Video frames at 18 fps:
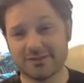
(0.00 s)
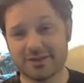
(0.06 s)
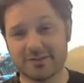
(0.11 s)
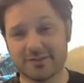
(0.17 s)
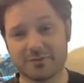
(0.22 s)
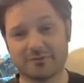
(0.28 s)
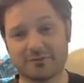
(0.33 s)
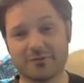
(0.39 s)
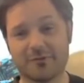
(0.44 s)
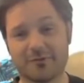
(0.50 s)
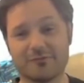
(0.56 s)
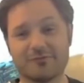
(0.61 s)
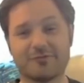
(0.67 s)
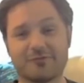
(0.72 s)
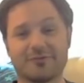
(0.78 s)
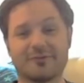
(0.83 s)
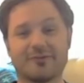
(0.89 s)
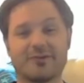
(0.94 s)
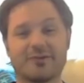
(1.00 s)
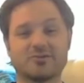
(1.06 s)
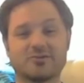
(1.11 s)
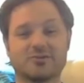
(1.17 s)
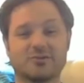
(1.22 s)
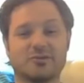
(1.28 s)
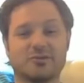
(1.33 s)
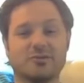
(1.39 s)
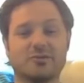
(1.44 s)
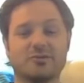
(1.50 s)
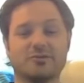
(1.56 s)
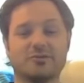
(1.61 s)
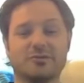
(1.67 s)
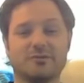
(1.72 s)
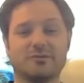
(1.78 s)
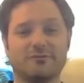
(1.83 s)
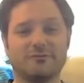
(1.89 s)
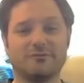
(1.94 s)
like myself, are still
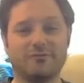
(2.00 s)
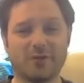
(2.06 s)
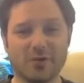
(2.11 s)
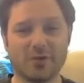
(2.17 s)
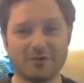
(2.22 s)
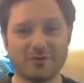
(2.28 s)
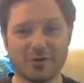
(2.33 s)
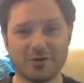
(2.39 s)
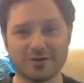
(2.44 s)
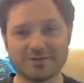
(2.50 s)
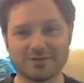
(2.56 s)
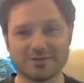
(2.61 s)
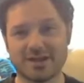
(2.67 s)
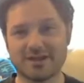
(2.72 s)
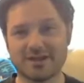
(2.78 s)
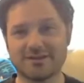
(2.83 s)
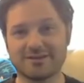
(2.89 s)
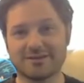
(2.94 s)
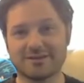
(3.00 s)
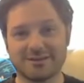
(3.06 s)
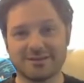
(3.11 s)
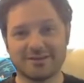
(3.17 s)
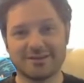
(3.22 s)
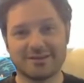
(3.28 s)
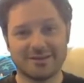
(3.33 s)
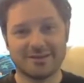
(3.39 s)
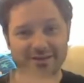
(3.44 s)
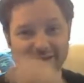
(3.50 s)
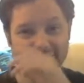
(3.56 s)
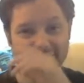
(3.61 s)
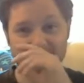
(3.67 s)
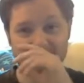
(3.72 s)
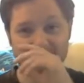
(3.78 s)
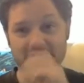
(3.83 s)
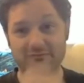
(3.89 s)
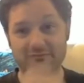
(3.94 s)
very, very excited
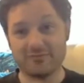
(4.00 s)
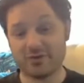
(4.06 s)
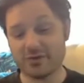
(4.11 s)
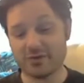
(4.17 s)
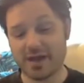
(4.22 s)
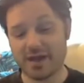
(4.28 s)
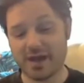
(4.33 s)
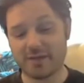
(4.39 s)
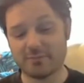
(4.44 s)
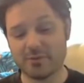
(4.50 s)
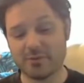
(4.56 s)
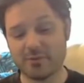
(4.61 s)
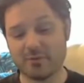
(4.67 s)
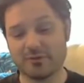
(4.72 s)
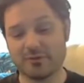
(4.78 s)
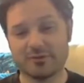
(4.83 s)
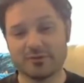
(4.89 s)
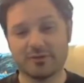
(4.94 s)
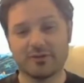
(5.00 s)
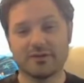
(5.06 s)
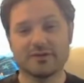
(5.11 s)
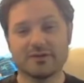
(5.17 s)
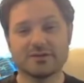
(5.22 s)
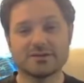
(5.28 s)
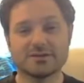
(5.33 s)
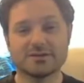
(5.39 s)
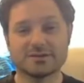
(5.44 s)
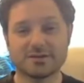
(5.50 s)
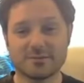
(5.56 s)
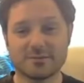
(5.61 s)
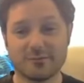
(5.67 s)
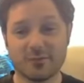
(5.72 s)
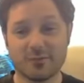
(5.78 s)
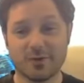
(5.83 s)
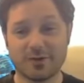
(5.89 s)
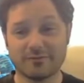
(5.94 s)
and very happy with some
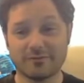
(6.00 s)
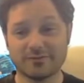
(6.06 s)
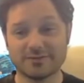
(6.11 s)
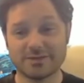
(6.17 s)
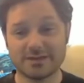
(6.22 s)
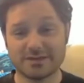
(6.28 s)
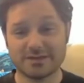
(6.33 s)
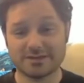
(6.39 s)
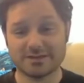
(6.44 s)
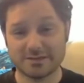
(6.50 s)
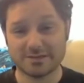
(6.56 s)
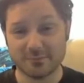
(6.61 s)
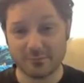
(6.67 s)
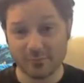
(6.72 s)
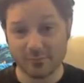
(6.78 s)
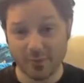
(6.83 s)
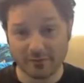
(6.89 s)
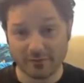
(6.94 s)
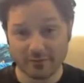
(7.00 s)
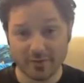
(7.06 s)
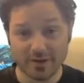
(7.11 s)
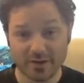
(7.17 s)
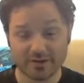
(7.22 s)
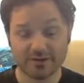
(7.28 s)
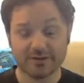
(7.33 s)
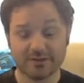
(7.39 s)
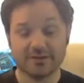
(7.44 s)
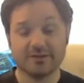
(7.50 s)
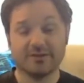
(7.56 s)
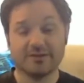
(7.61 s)
of what I've seen, some of what I've read,